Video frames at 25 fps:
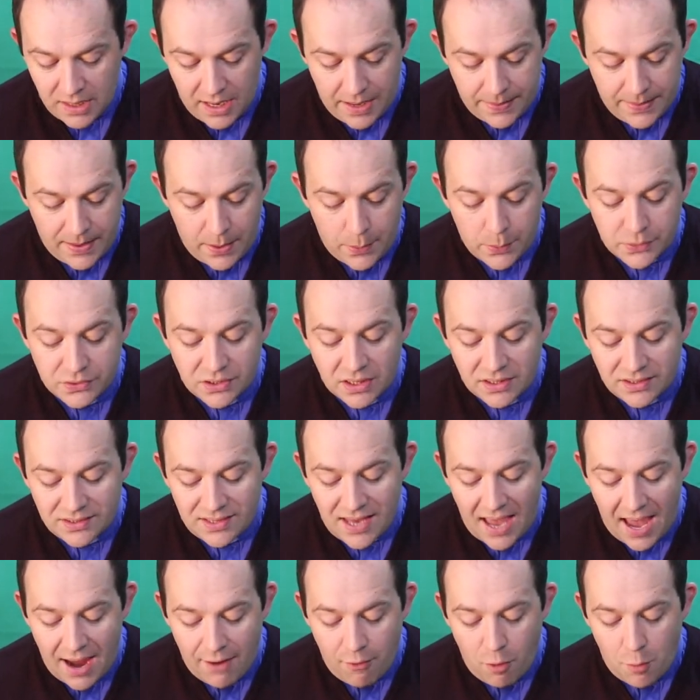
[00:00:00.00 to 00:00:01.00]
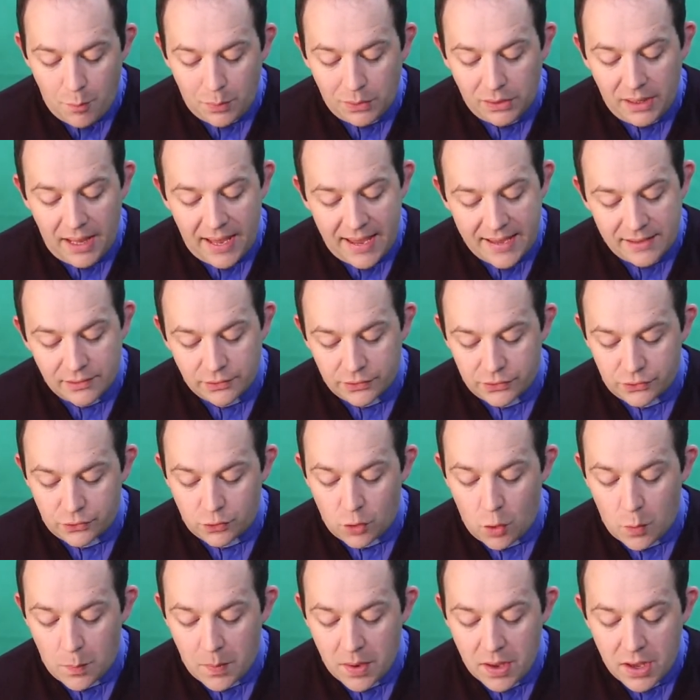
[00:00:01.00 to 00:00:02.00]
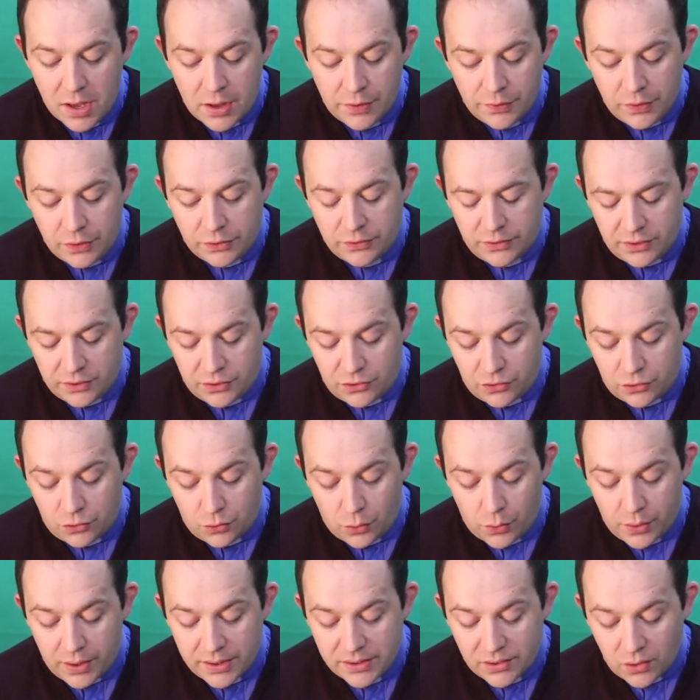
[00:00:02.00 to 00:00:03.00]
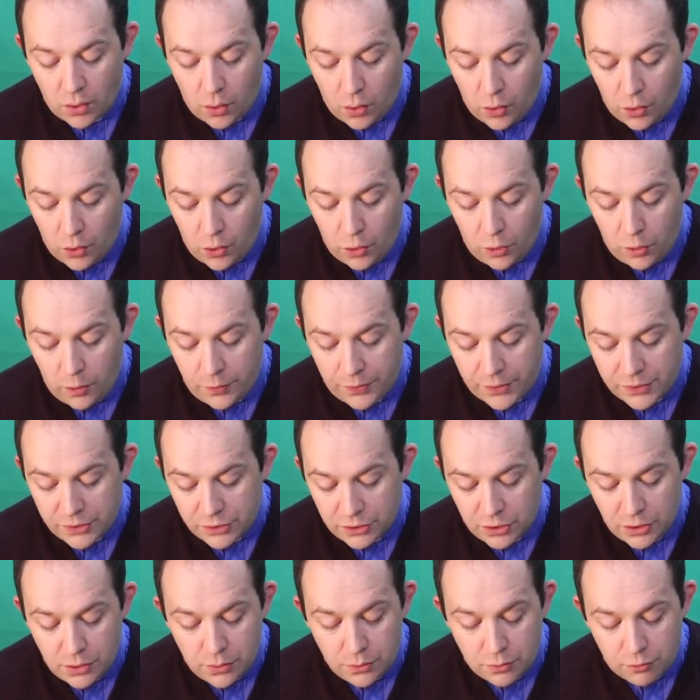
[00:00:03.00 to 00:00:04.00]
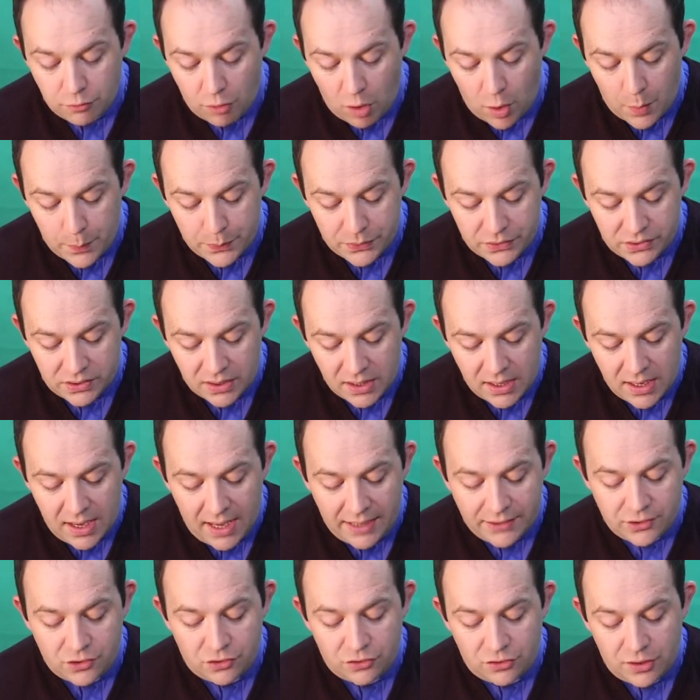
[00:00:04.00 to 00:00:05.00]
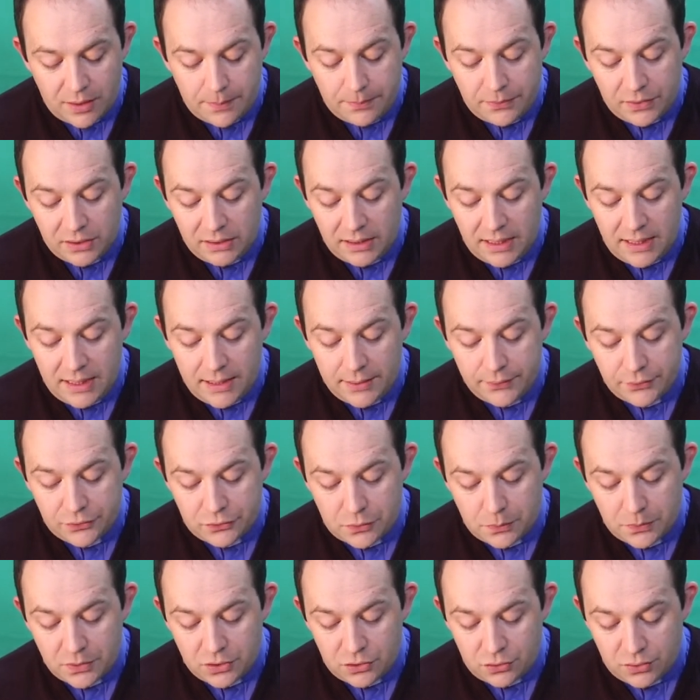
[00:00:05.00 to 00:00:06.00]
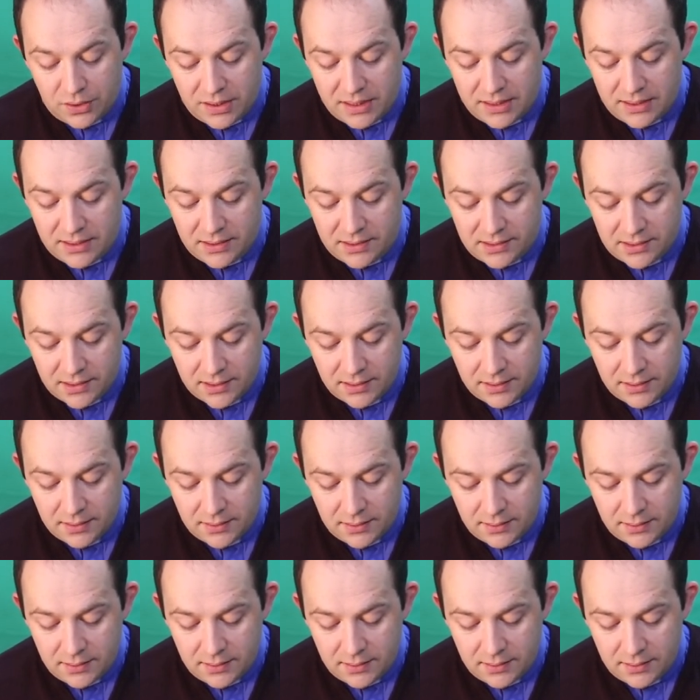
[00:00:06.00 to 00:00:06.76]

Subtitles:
And there was a terrible hailstorm that destroyed all the new crops and stripped the leaves from the trees.